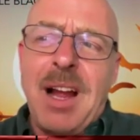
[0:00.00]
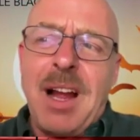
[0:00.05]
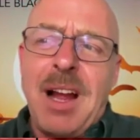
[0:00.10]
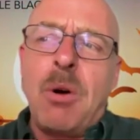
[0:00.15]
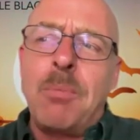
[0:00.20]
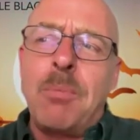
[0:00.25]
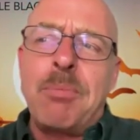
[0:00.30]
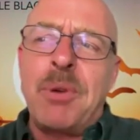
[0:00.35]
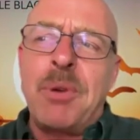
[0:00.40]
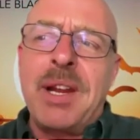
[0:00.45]
I
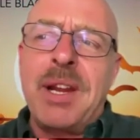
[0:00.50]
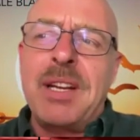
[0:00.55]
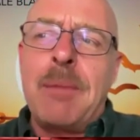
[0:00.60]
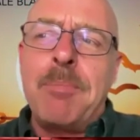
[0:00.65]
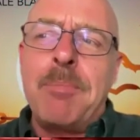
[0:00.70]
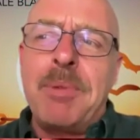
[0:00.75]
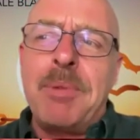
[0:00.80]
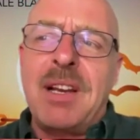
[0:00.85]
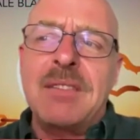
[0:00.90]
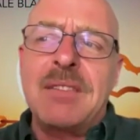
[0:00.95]
won't bring it
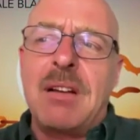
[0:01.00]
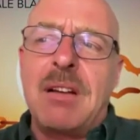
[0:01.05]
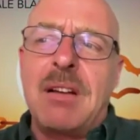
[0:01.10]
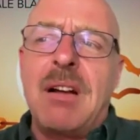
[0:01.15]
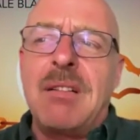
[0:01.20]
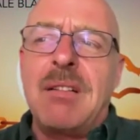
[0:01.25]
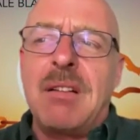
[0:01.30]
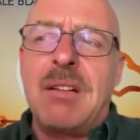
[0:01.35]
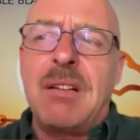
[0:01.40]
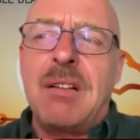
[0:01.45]
up because
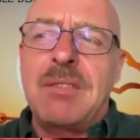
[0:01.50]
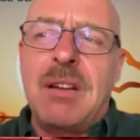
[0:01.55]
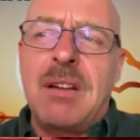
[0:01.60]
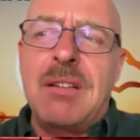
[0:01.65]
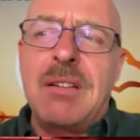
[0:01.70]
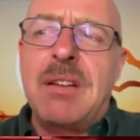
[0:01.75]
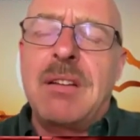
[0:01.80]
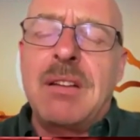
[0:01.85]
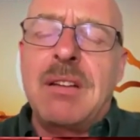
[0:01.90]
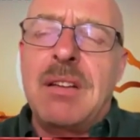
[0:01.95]
I'll
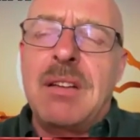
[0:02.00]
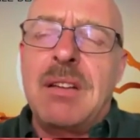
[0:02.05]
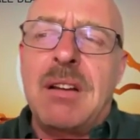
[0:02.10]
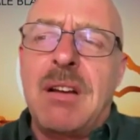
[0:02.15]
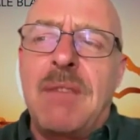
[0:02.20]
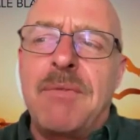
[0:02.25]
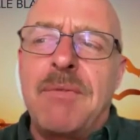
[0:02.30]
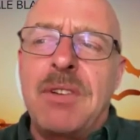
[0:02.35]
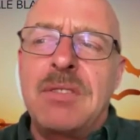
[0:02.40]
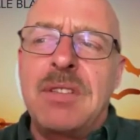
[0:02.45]
in a
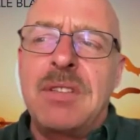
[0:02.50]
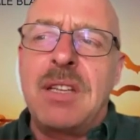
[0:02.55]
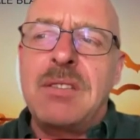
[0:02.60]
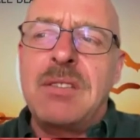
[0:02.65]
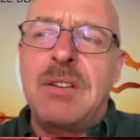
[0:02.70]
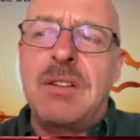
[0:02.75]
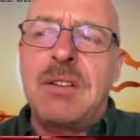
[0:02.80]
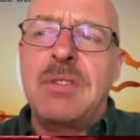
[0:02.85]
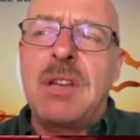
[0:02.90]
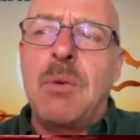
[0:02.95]

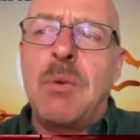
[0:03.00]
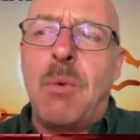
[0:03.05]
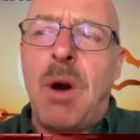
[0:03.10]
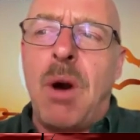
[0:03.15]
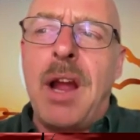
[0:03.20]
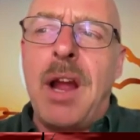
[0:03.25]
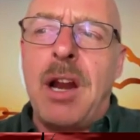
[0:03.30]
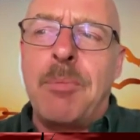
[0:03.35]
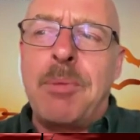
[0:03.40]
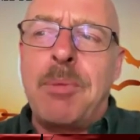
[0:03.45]
conversation I'll say,
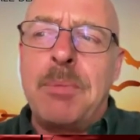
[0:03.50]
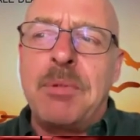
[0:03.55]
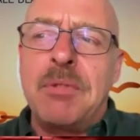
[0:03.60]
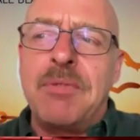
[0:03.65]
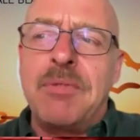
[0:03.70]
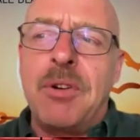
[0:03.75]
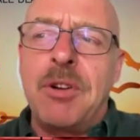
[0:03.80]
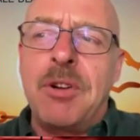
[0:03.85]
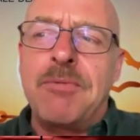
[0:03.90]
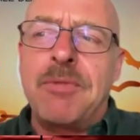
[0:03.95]
why are
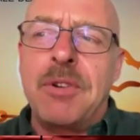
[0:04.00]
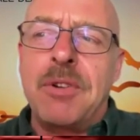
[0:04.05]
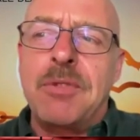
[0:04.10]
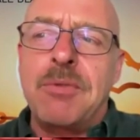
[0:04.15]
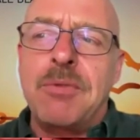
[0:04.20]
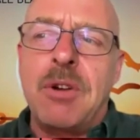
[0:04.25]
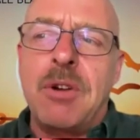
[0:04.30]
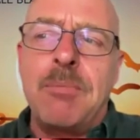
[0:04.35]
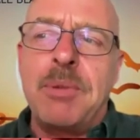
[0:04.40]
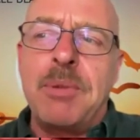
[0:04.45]
people voting for
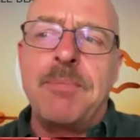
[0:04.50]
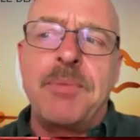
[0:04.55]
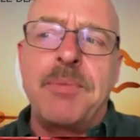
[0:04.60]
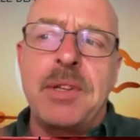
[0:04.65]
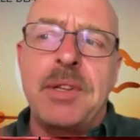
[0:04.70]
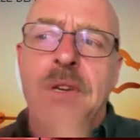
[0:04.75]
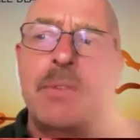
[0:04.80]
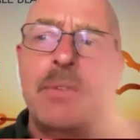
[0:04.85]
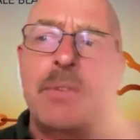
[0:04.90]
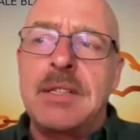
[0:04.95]
Trump? And
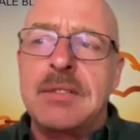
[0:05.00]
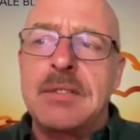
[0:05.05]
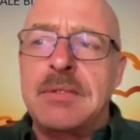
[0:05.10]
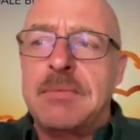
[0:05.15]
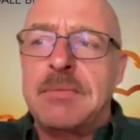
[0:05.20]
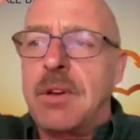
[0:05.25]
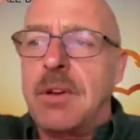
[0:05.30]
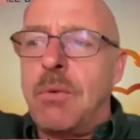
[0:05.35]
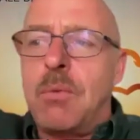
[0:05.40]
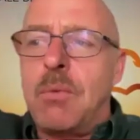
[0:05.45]
they
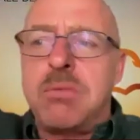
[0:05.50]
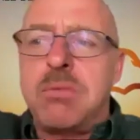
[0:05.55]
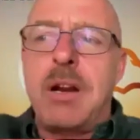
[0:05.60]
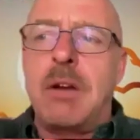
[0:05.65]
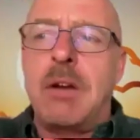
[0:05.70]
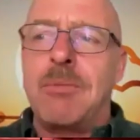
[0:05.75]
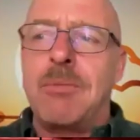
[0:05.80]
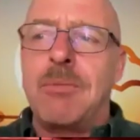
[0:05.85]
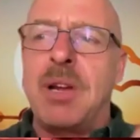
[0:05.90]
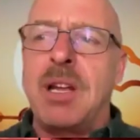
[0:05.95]
just go
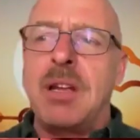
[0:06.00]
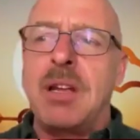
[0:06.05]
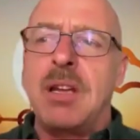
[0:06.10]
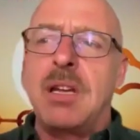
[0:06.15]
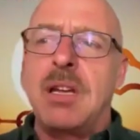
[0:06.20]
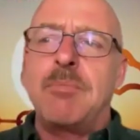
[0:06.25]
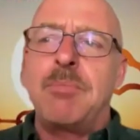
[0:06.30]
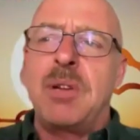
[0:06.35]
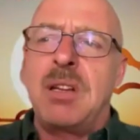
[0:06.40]
right over my head.